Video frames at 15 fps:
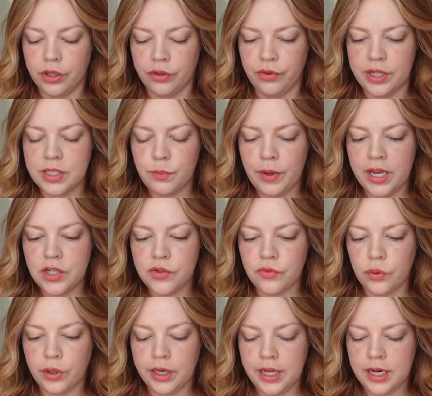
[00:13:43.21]
Goodreads page
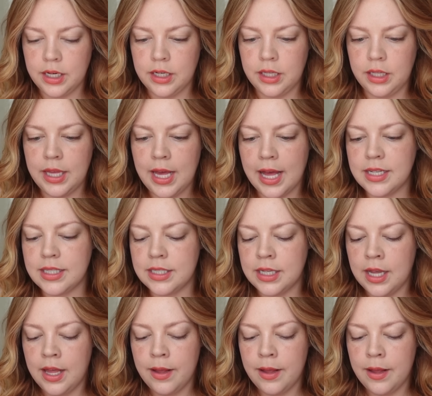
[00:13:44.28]
for it yet,